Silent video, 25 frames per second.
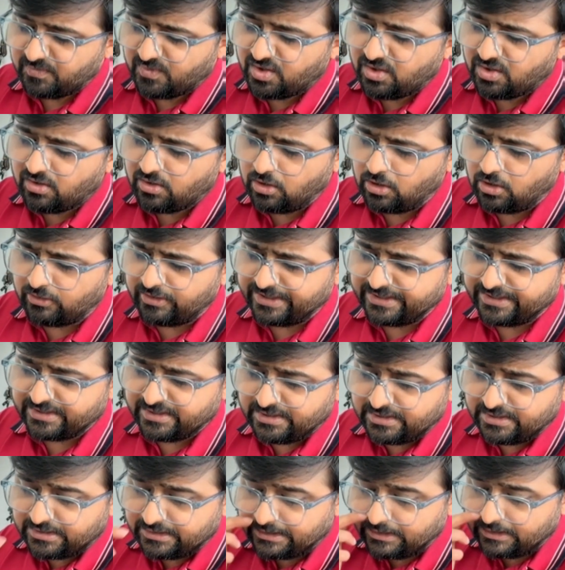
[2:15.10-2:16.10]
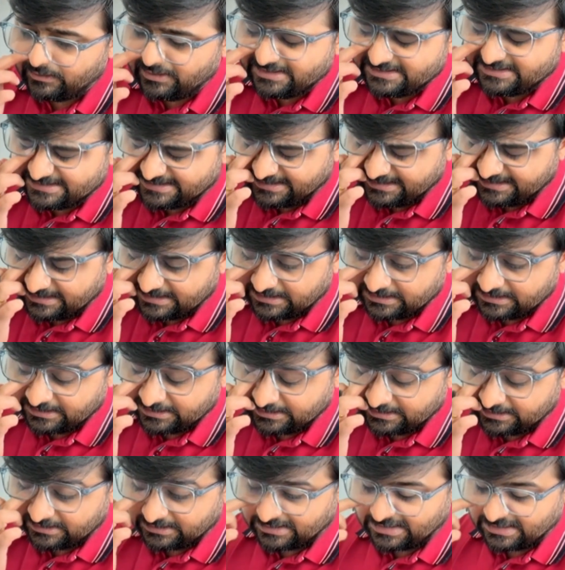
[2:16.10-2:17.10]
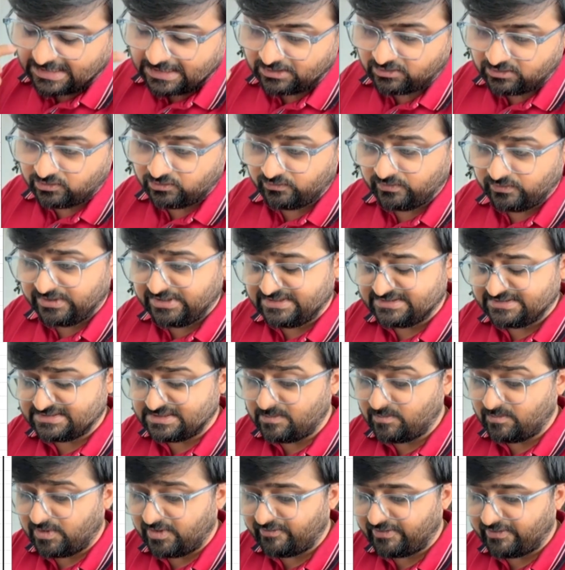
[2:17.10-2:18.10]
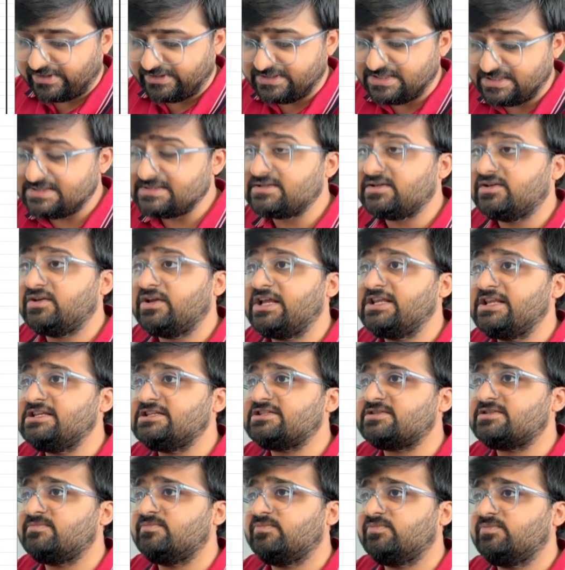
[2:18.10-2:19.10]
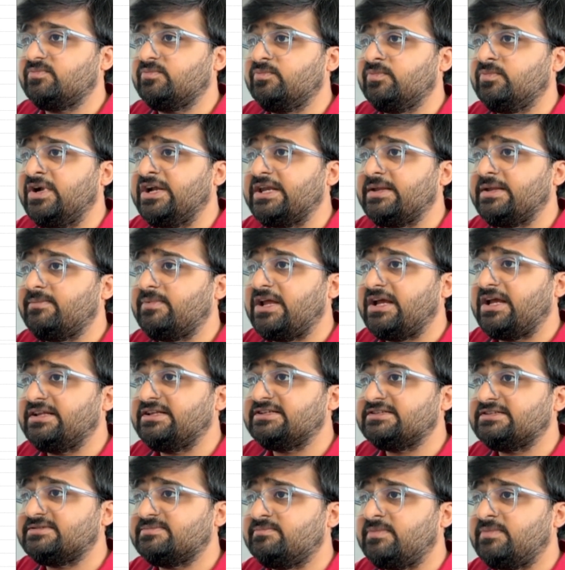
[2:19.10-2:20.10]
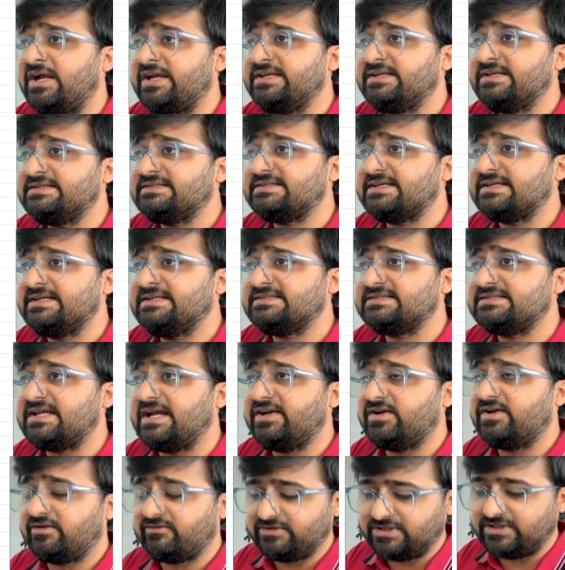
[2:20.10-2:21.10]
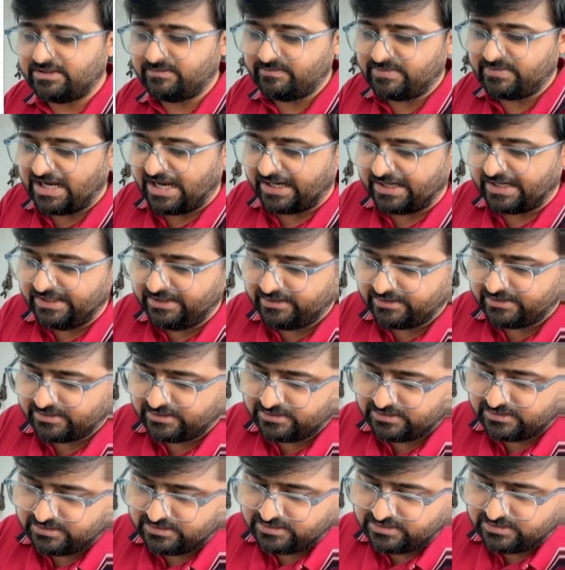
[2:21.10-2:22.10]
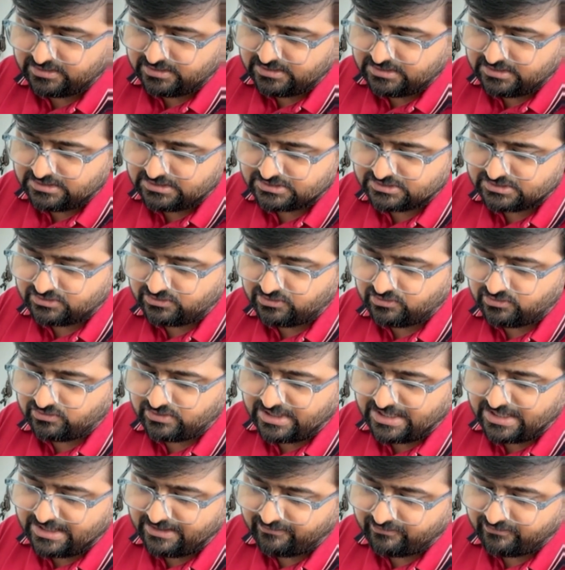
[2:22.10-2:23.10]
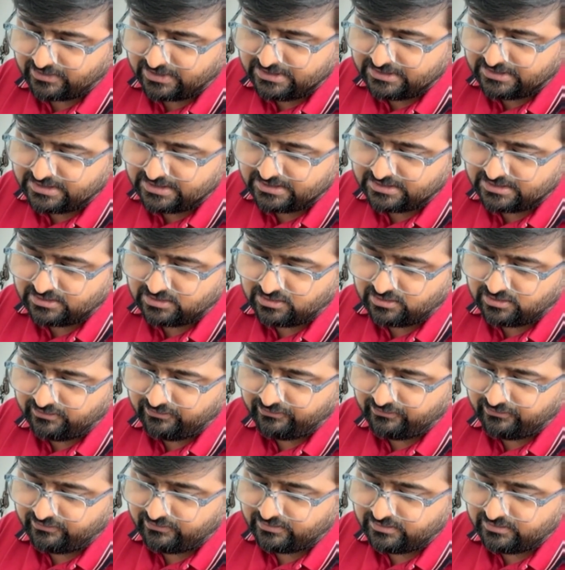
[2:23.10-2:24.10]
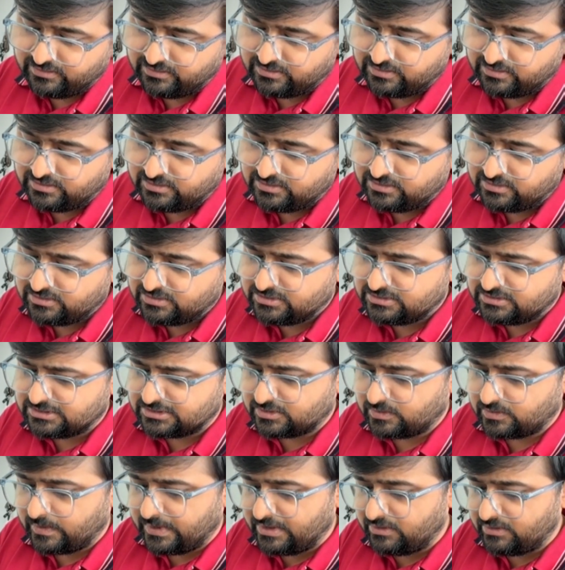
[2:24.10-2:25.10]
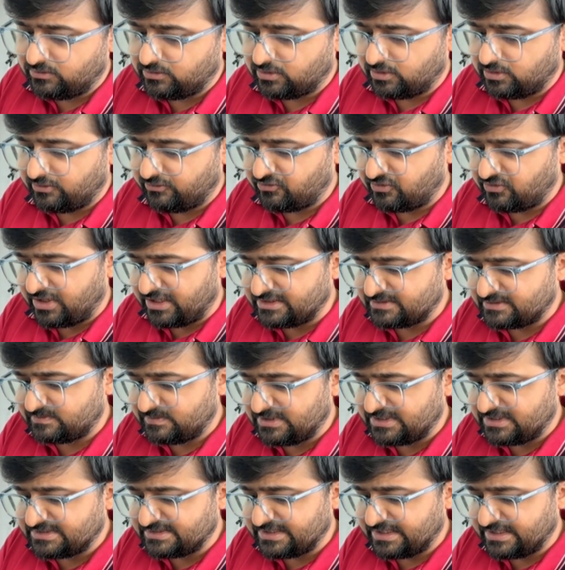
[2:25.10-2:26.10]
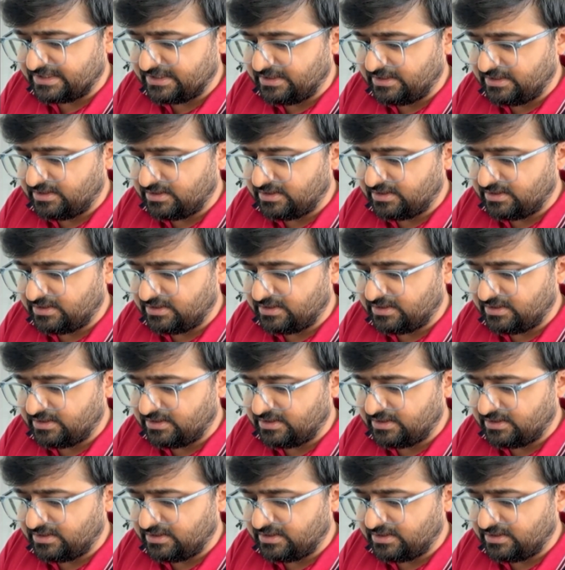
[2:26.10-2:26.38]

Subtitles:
All right, now let's see how do we simplify this. You can just multiply this minus inside of that bracket. So you have integral of square root of x plus a